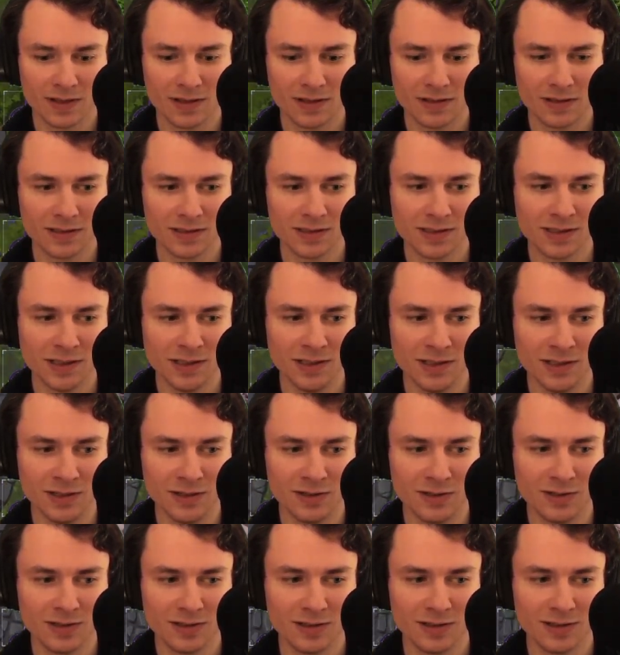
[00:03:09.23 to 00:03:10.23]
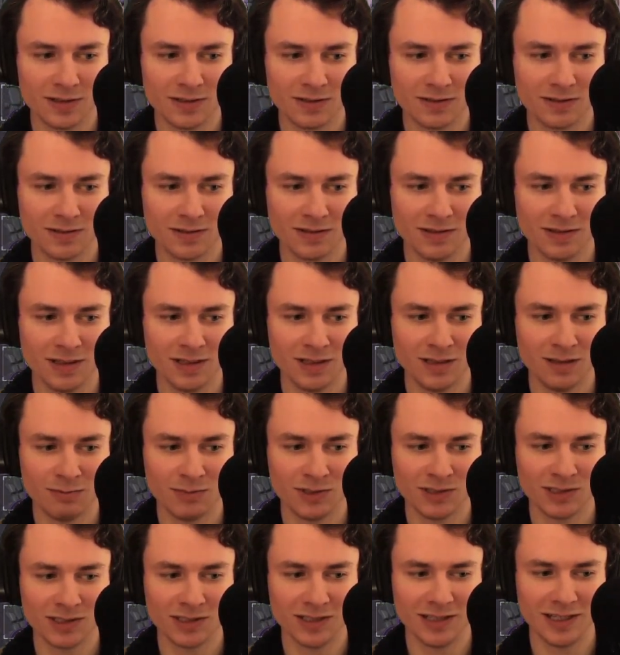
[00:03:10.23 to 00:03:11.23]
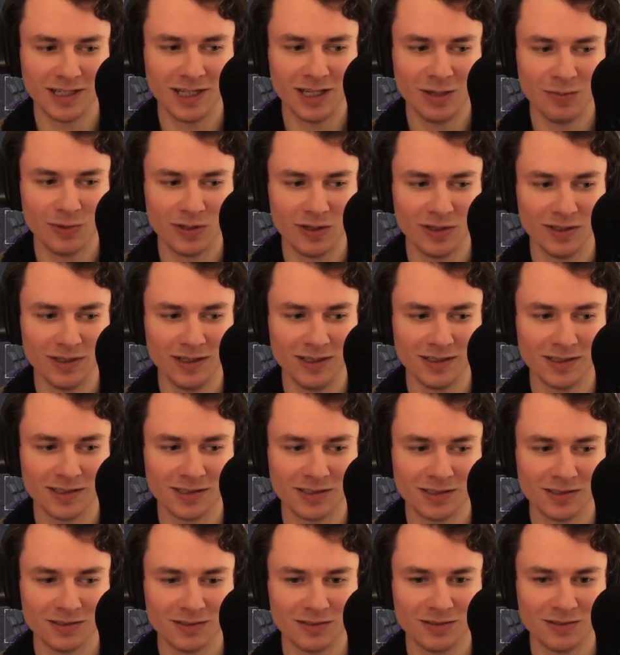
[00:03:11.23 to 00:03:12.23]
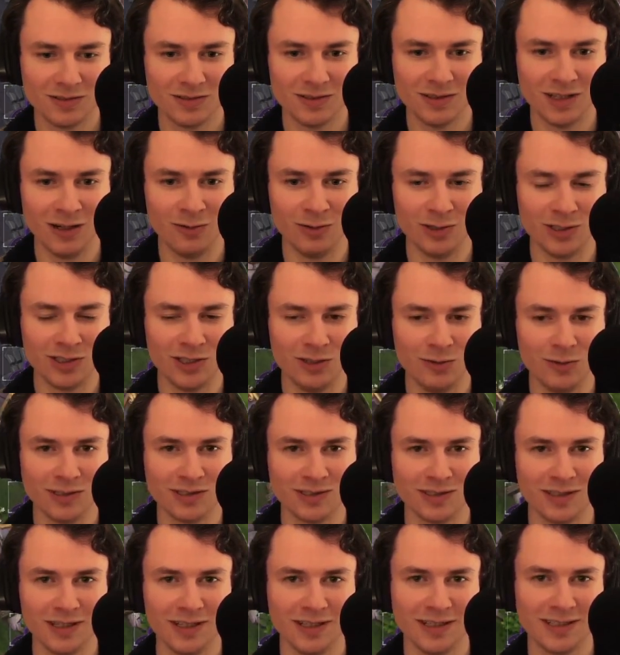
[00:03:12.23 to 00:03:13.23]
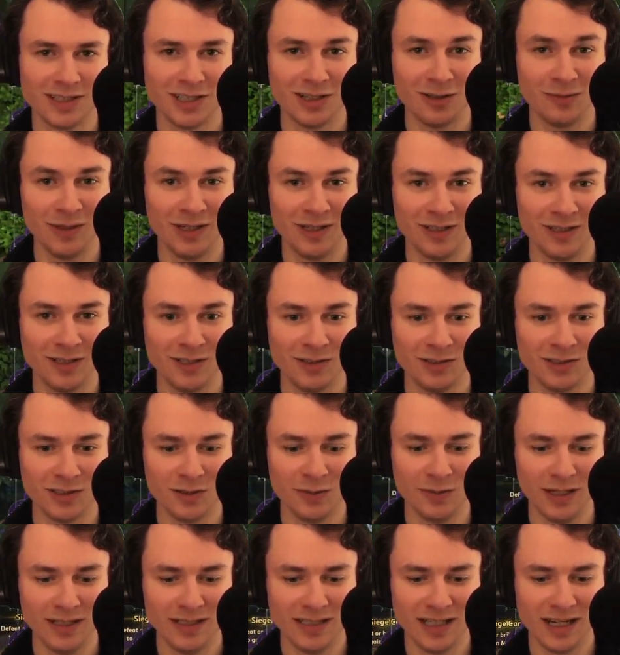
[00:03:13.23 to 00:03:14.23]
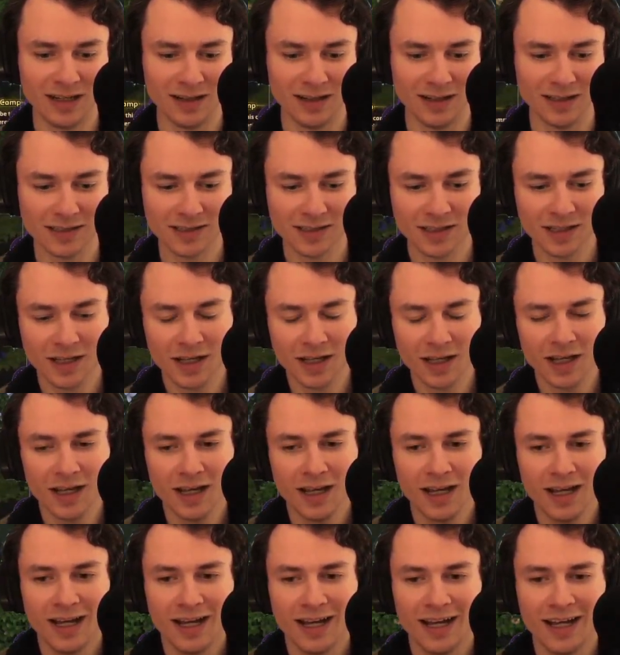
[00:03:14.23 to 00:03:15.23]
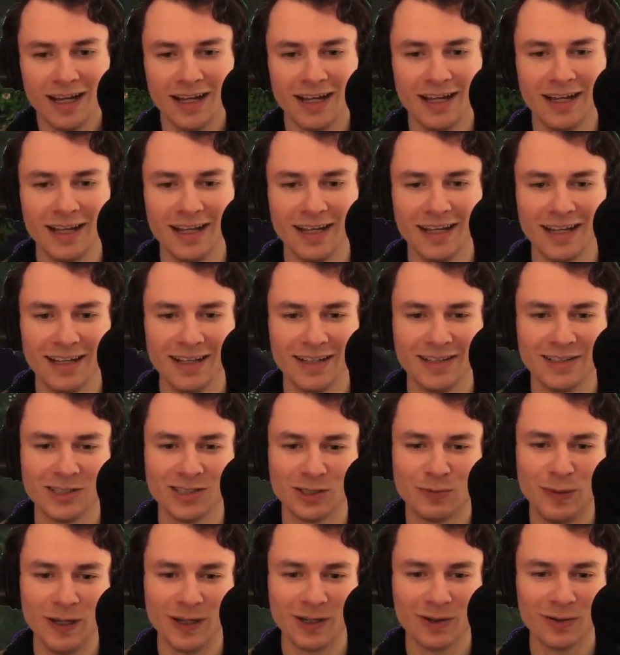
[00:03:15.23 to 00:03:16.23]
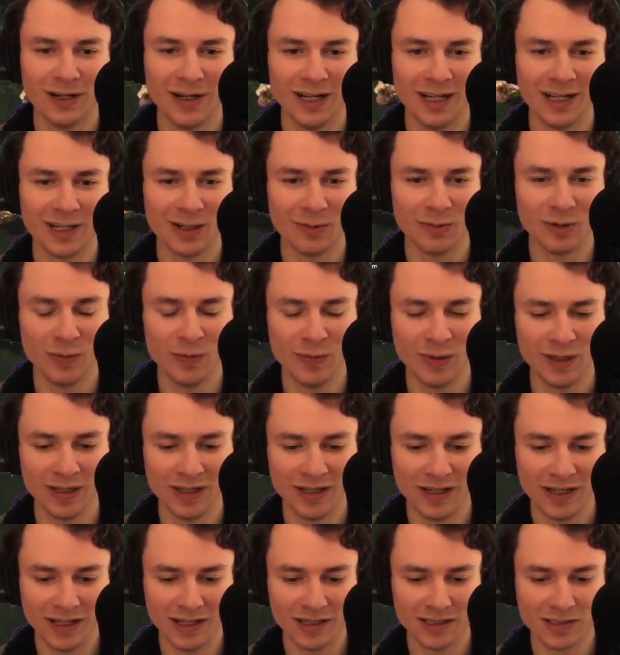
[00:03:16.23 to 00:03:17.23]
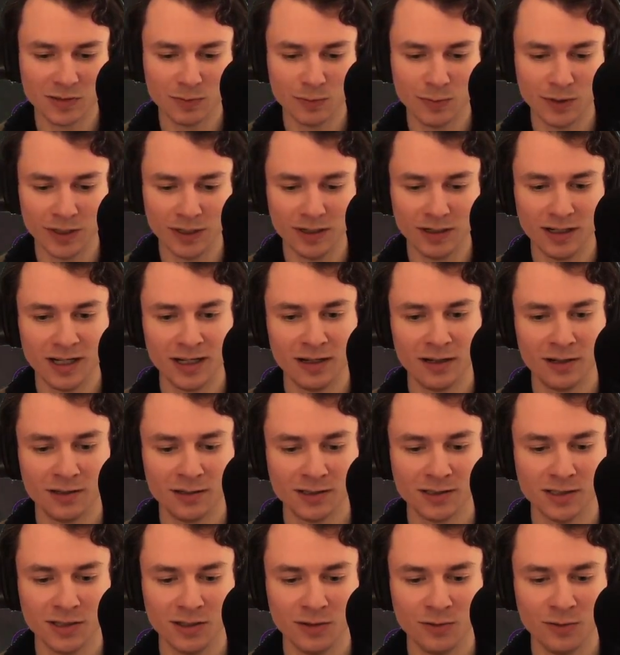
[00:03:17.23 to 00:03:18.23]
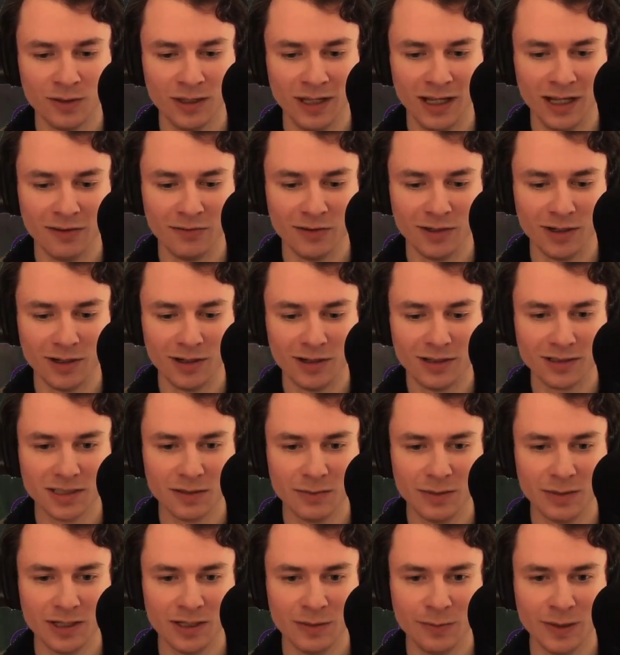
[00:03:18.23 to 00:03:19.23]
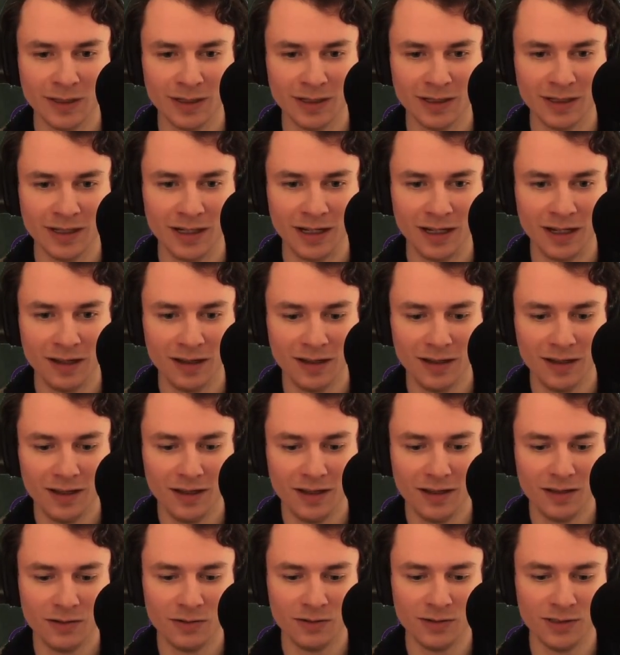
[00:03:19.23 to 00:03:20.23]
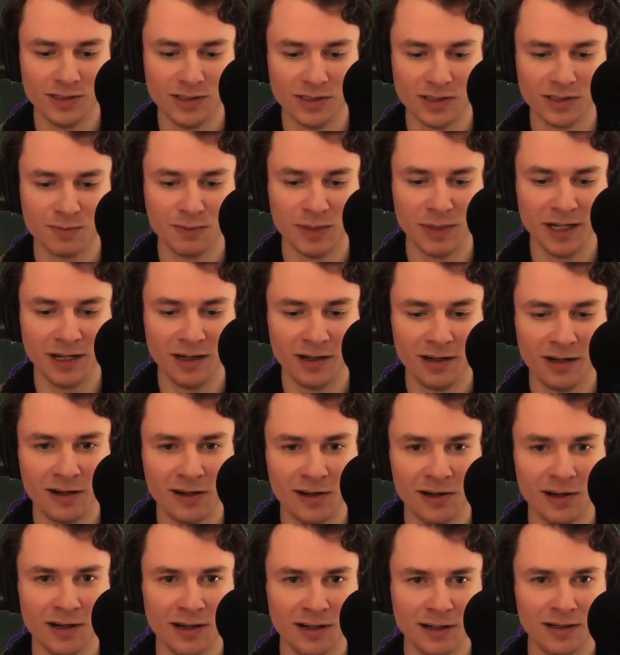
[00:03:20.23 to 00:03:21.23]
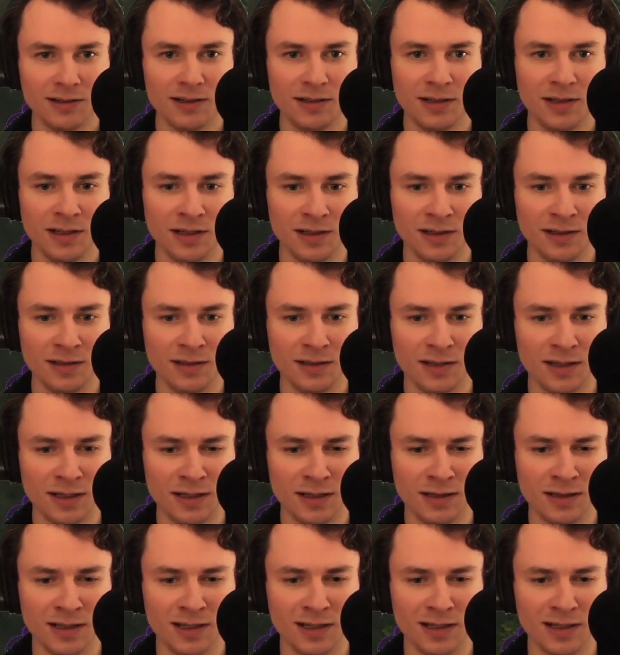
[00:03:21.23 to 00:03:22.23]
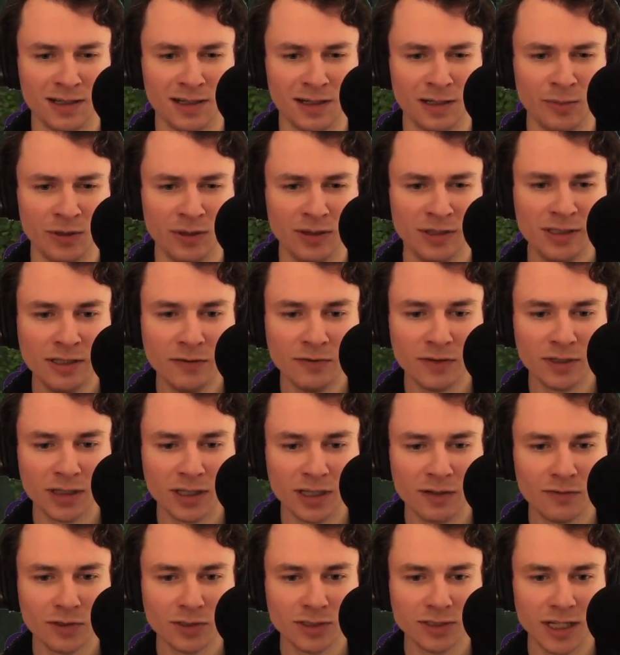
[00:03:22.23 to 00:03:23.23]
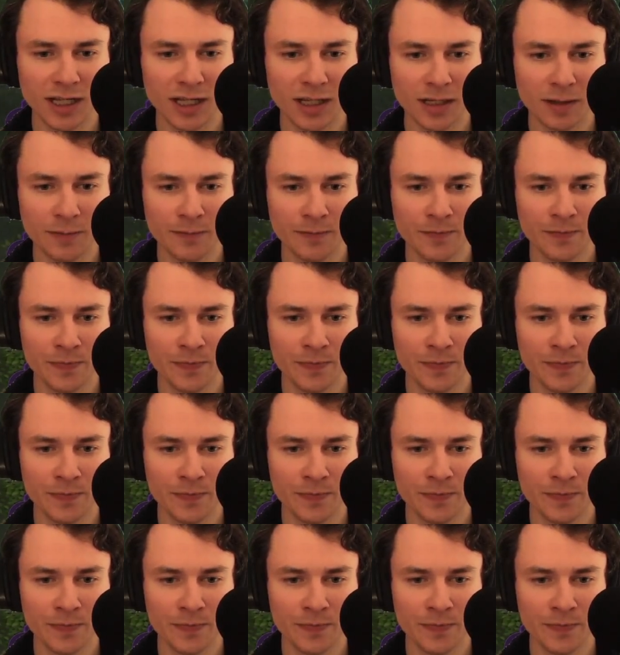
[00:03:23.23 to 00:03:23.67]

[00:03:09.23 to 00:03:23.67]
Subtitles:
So I'm just going to keep all these. I wish she wasn't going to tell me to choose so many talents. Just pick random abilities, but I also will have an ultimate ability, which is my R. I unlock, I believe, at level 10.